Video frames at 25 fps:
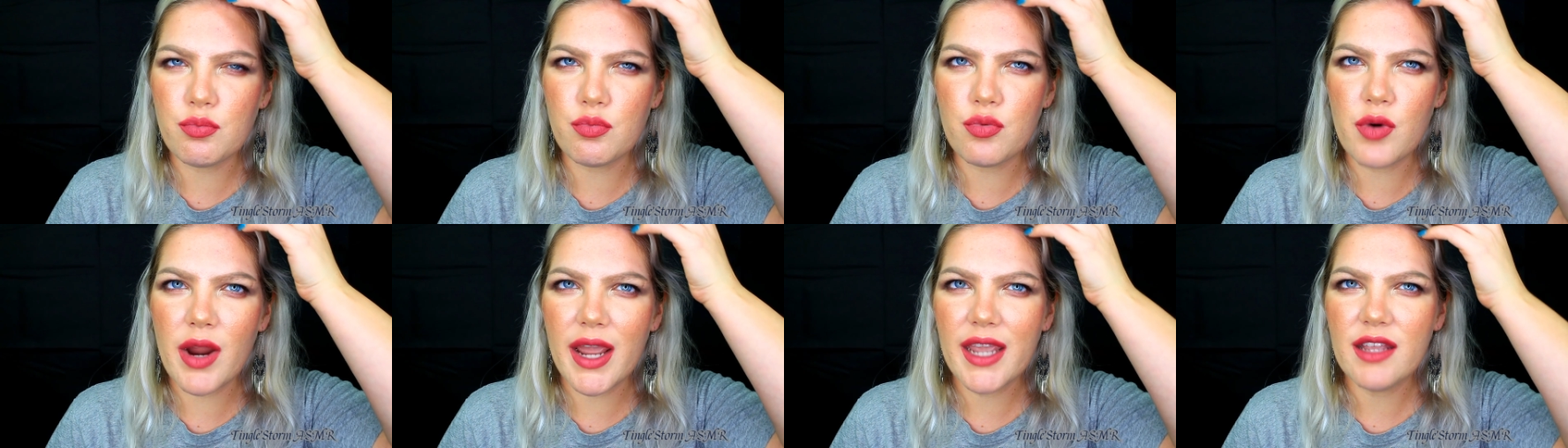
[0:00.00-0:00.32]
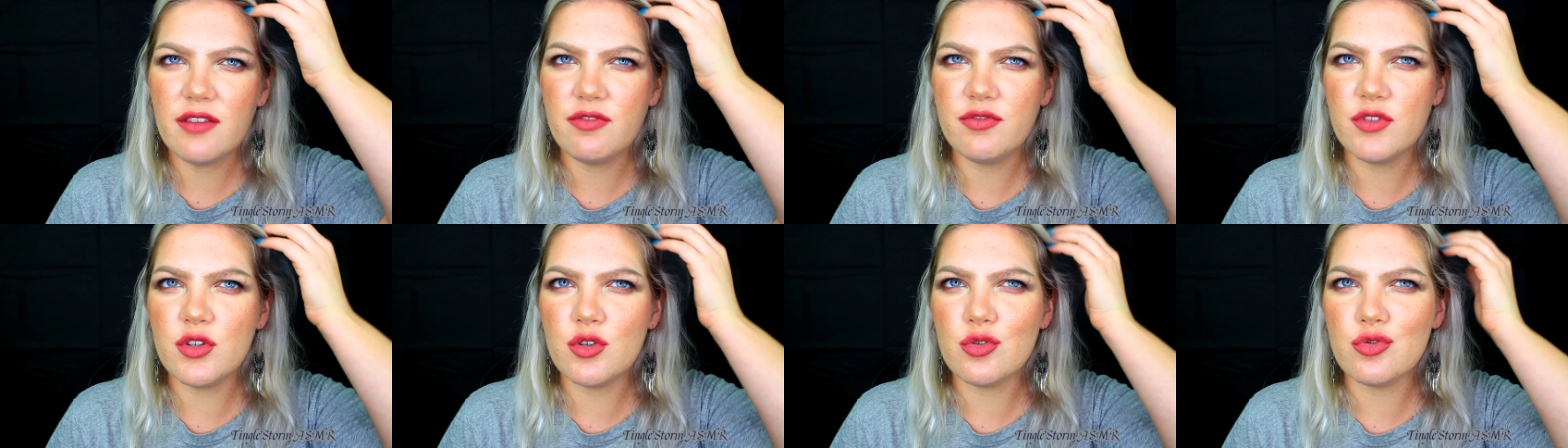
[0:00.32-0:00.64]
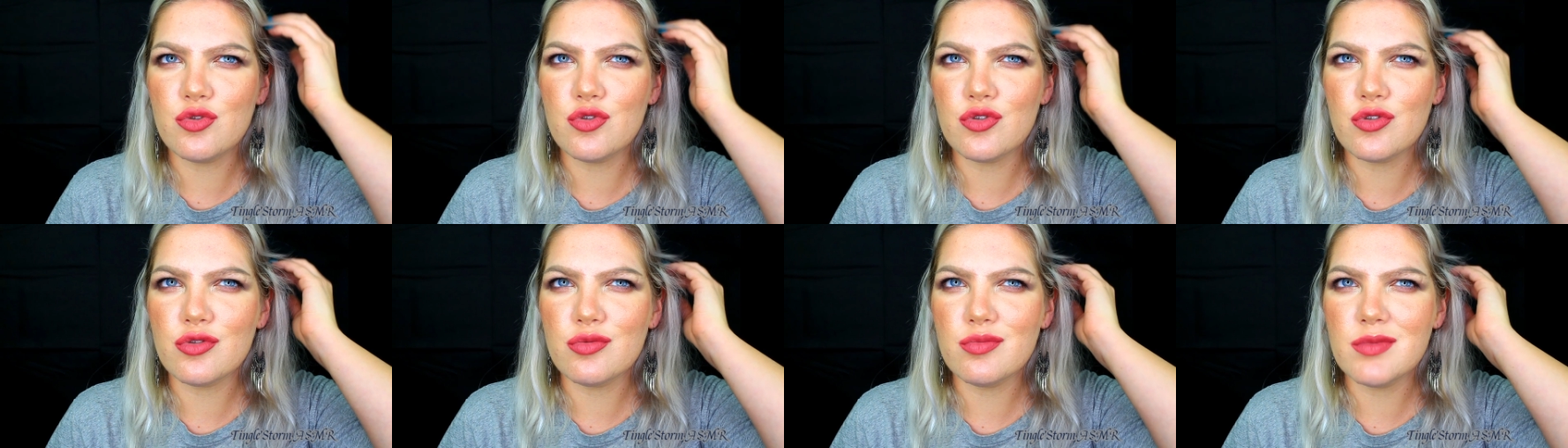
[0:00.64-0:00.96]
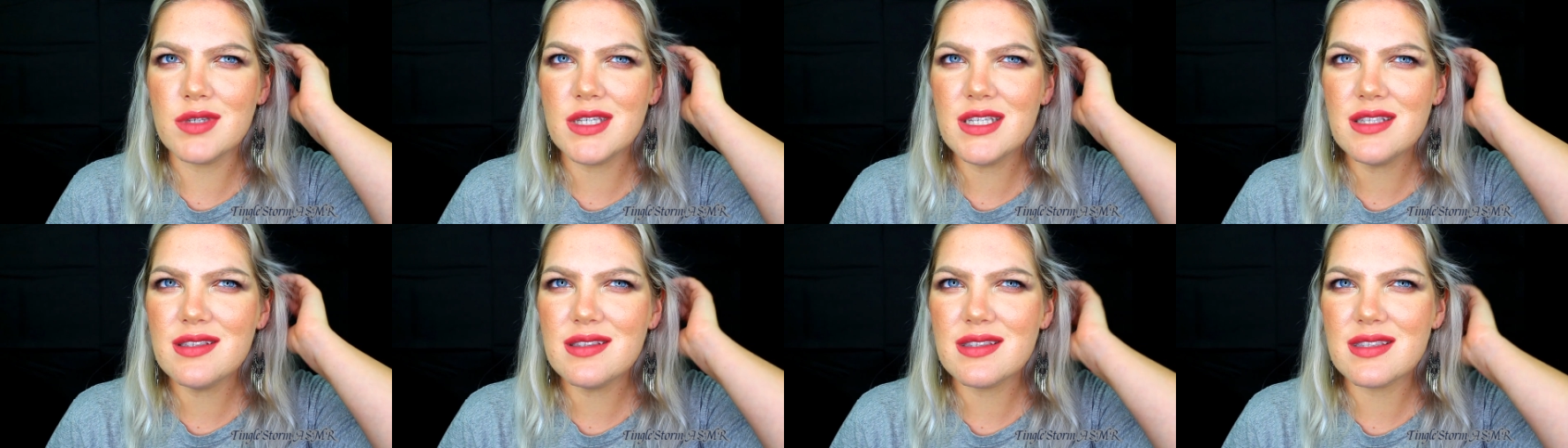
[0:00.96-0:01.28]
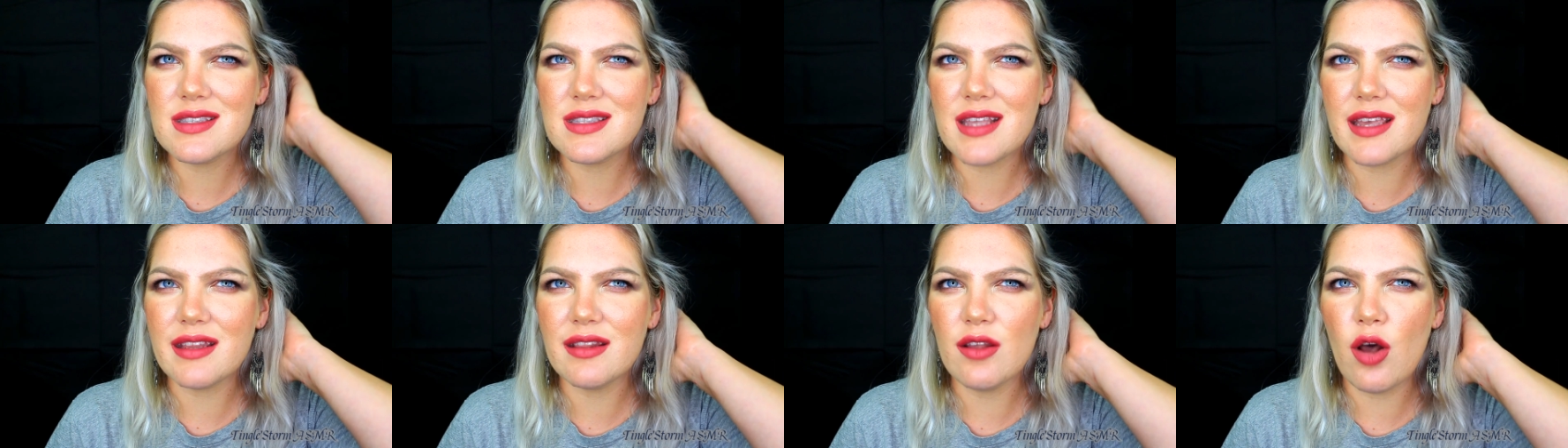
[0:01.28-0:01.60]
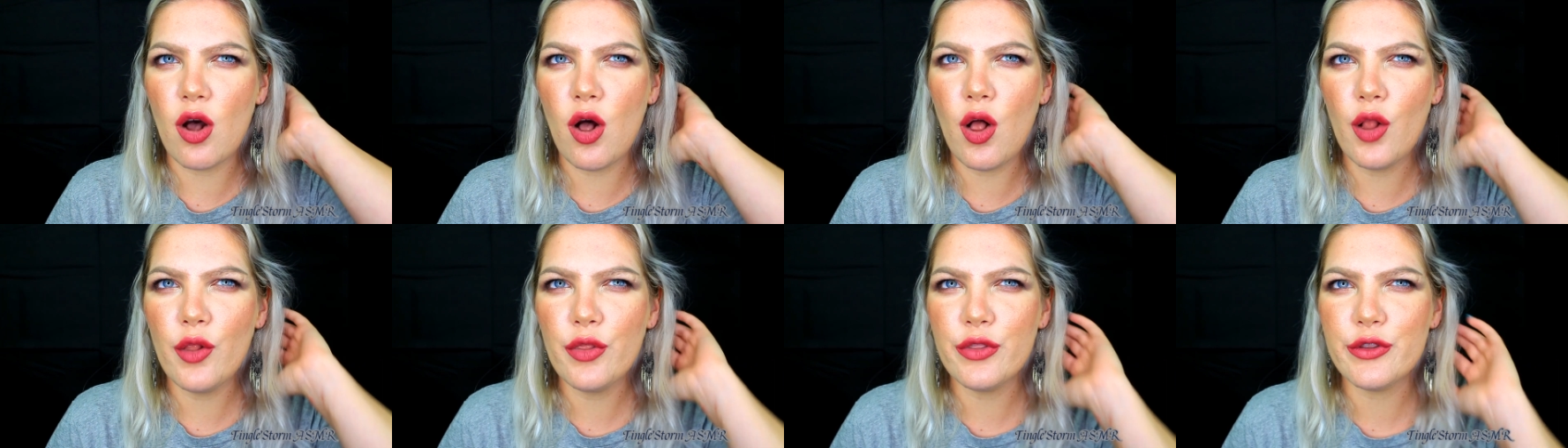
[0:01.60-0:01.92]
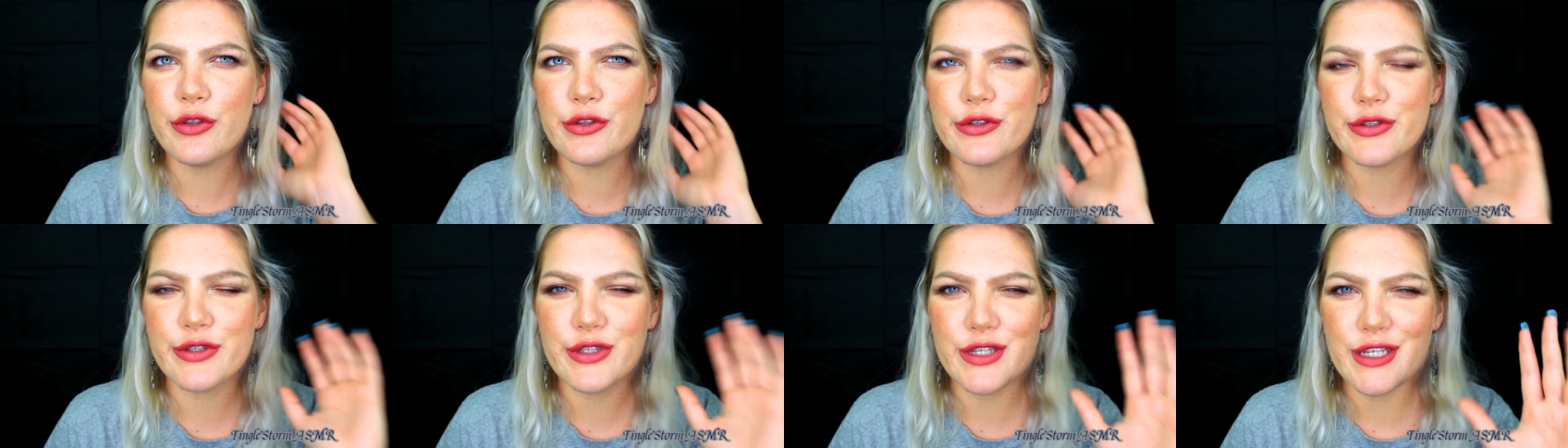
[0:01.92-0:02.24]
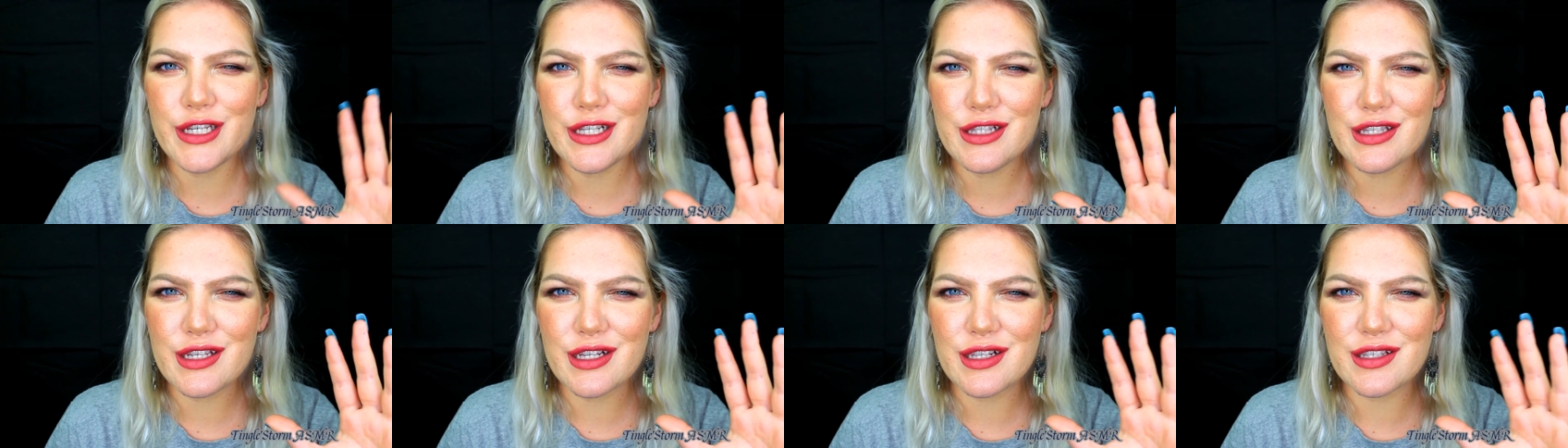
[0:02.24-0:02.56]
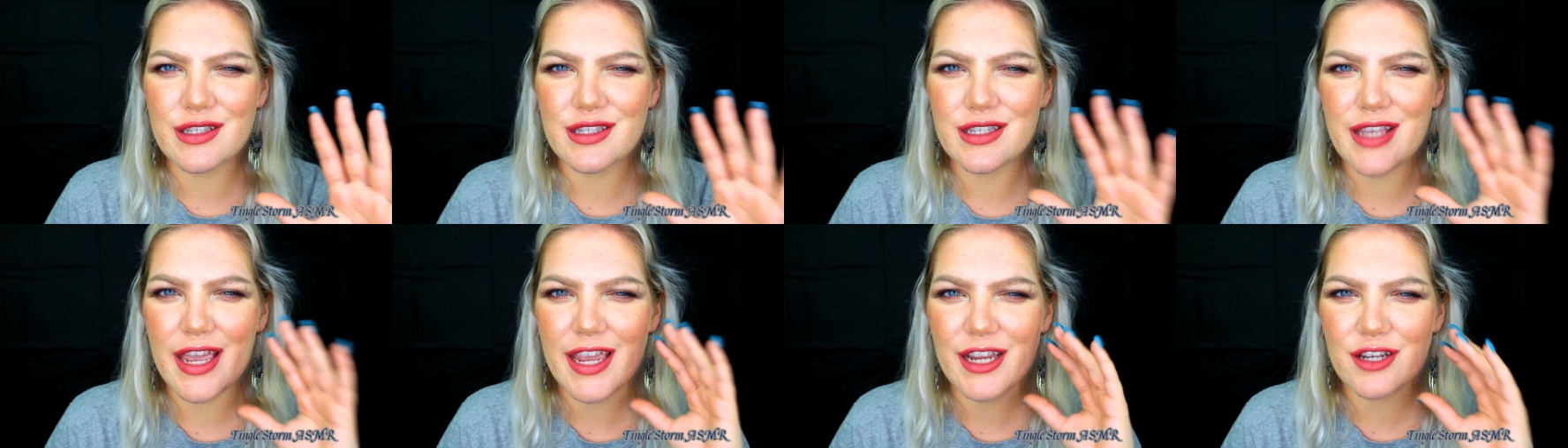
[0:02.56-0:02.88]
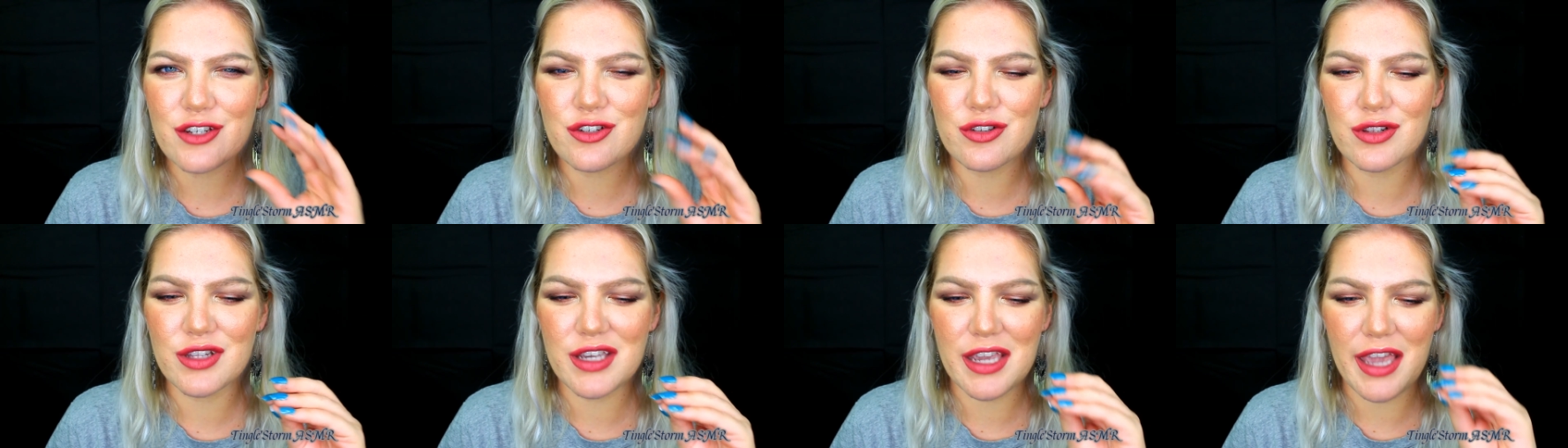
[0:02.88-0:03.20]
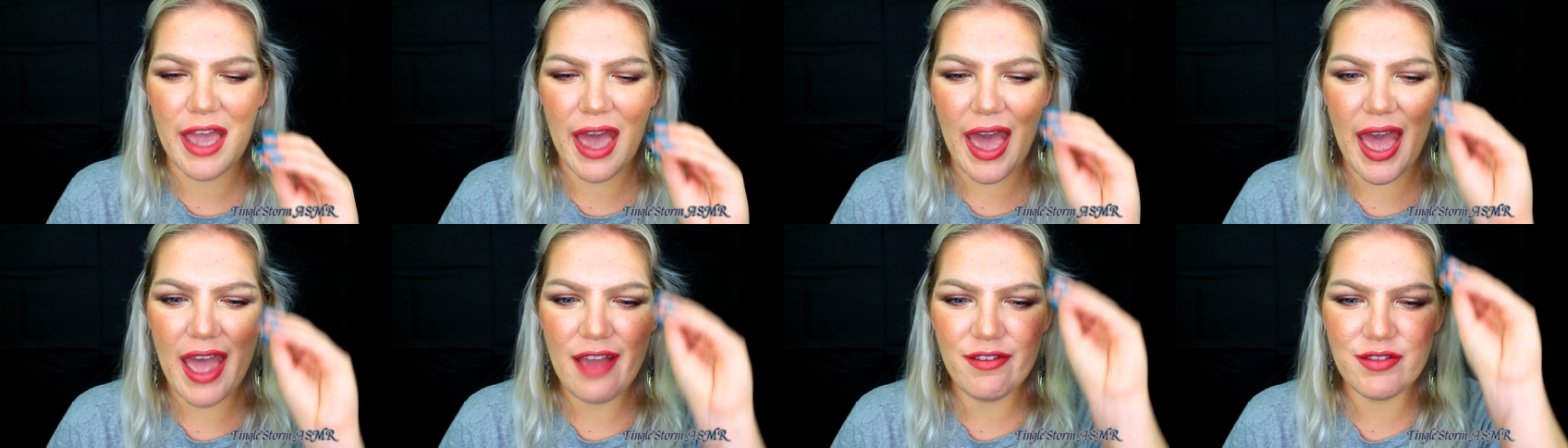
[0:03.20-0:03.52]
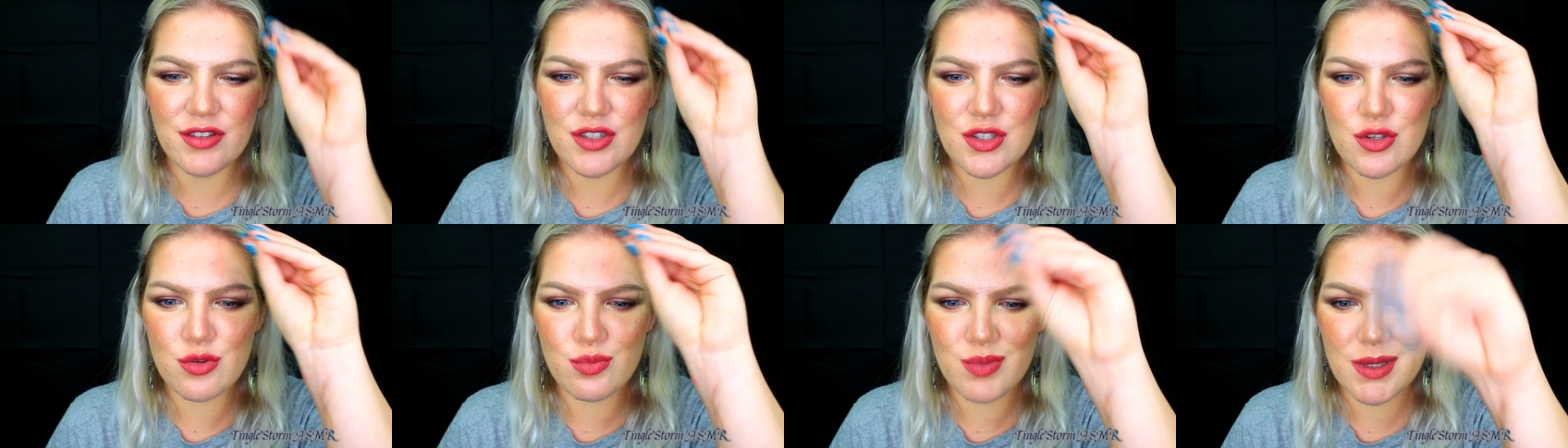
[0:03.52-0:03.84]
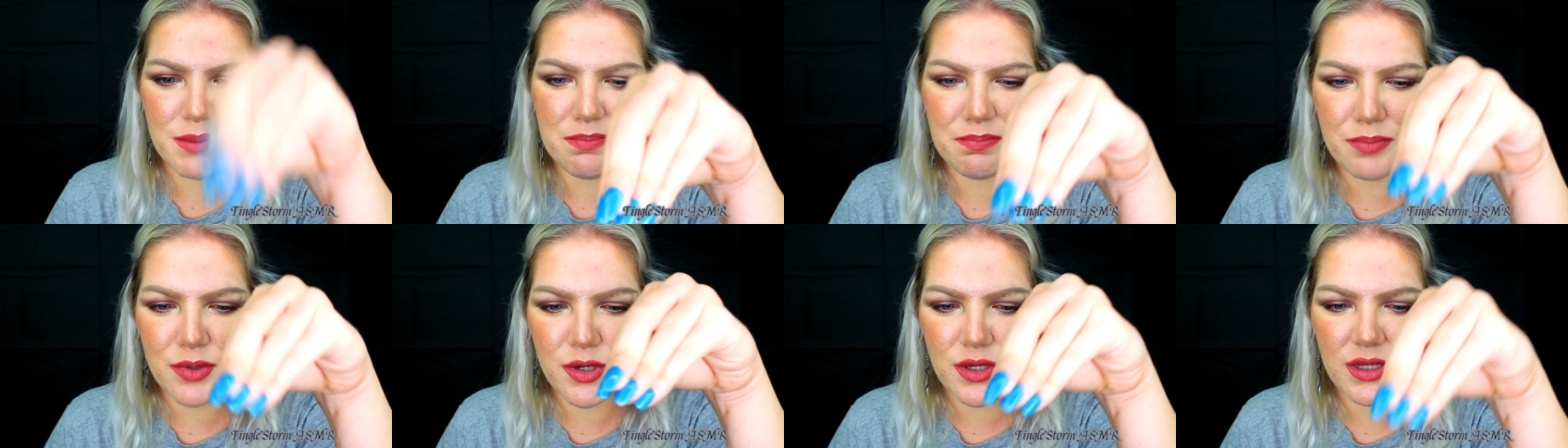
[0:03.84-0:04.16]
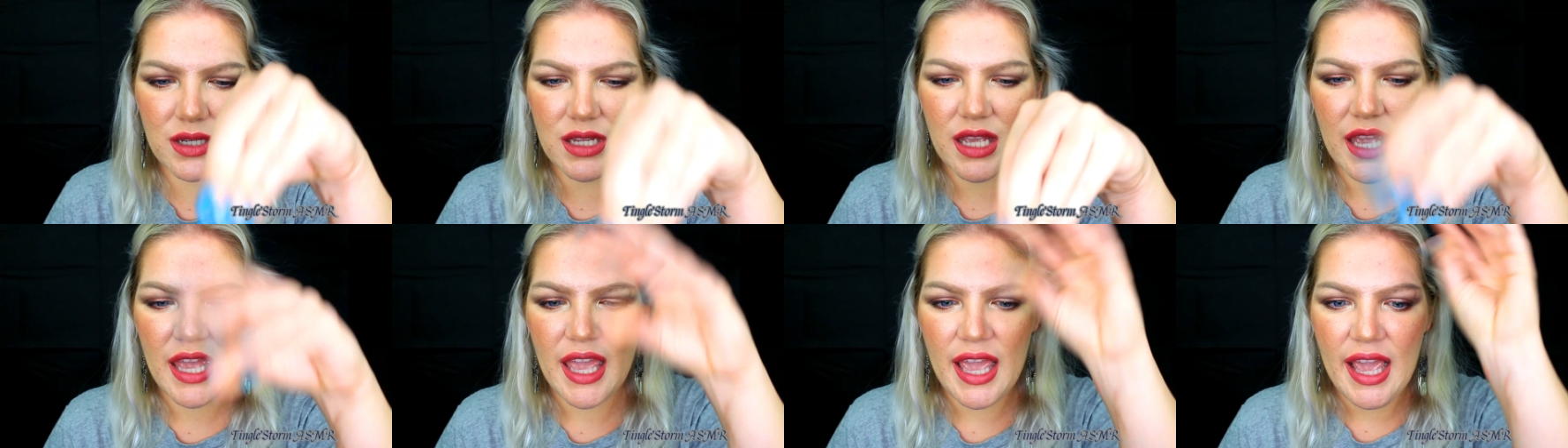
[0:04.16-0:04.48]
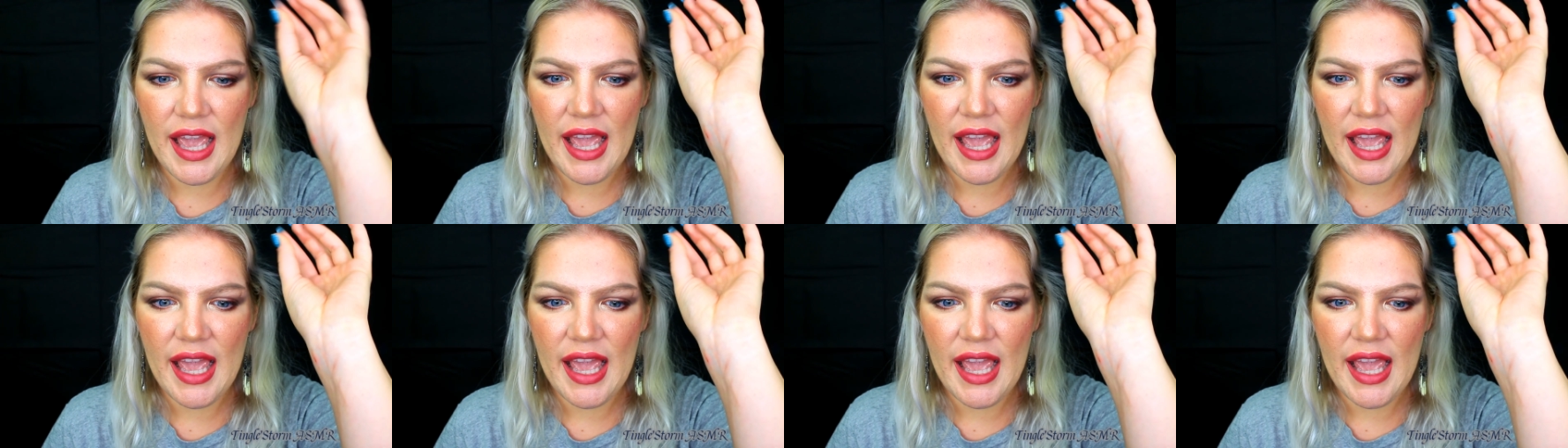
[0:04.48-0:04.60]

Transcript: bright future means that all these details actually have to be put